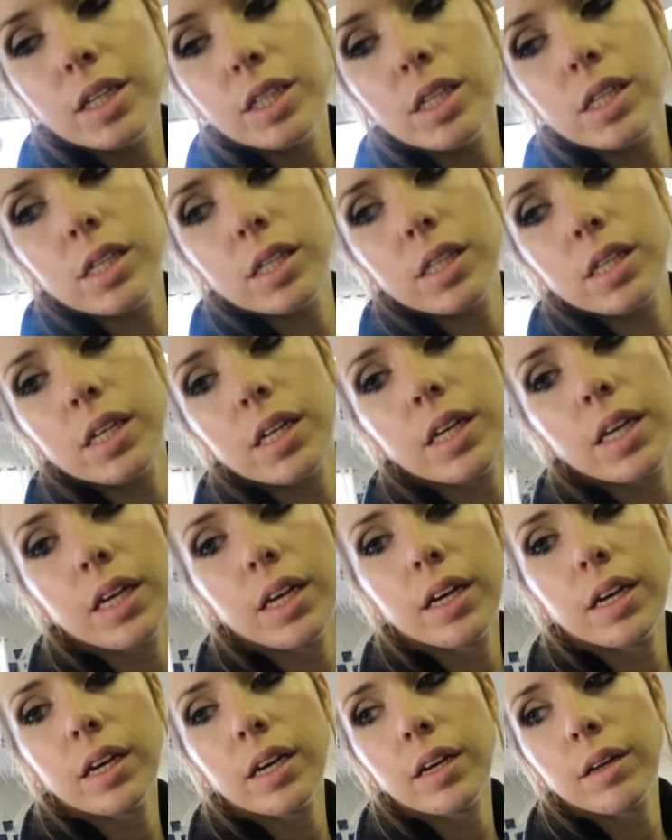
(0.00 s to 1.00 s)
Just
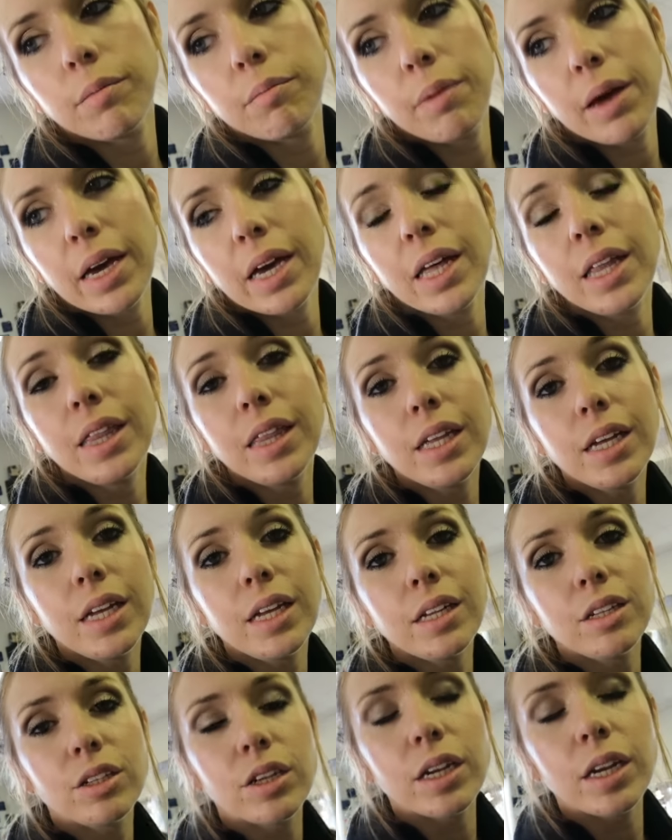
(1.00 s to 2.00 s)
back at
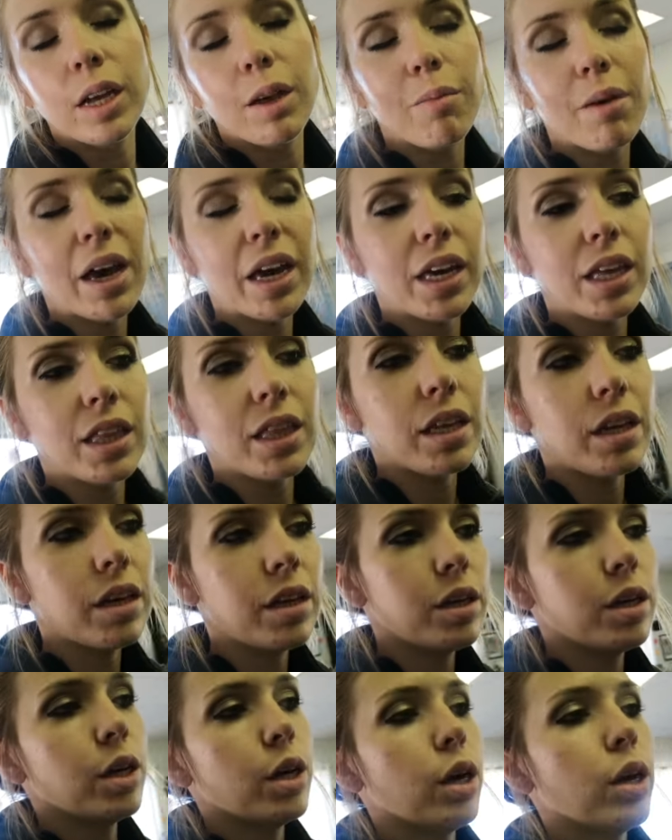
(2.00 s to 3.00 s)
the, trying to get back in
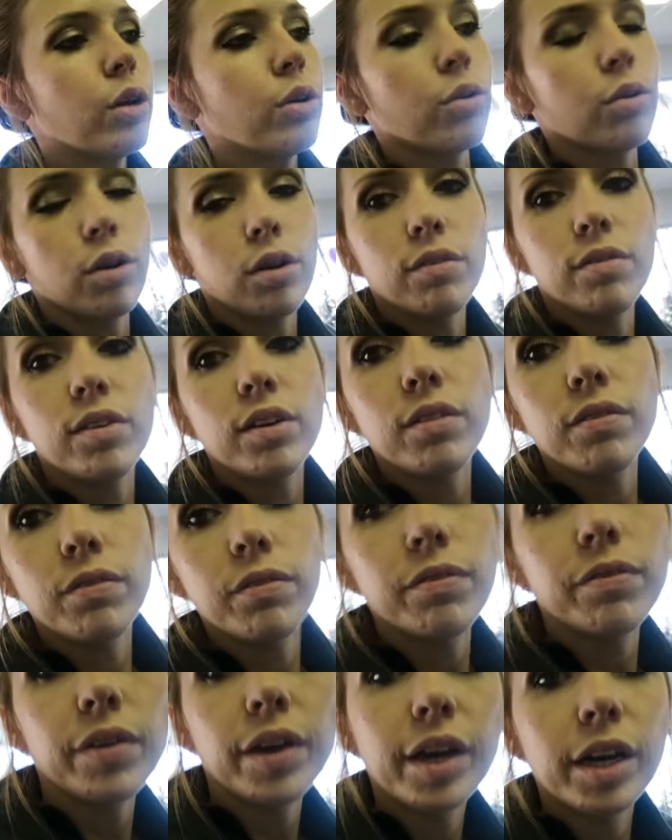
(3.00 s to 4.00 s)
the groove
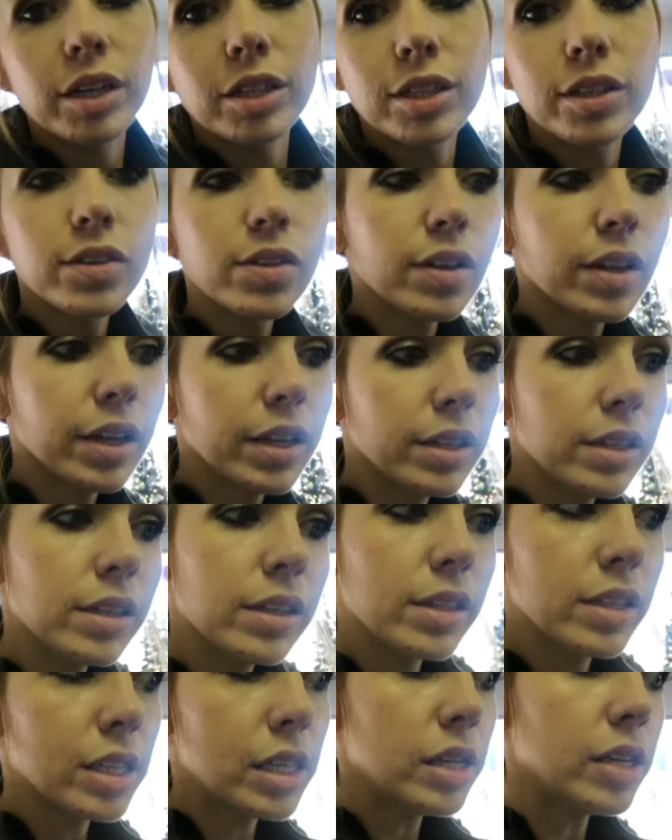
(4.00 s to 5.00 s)
of hair salon
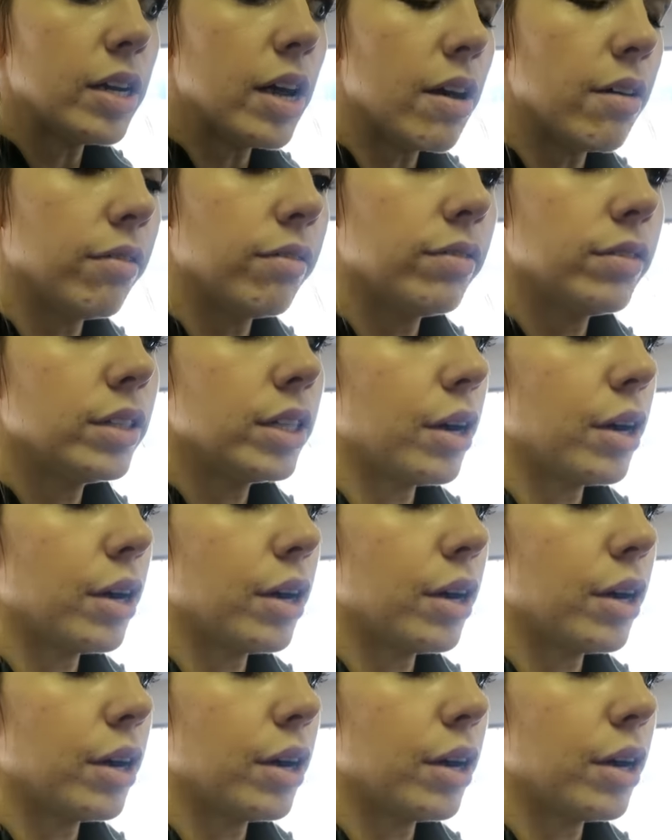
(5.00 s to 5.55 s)
stuff.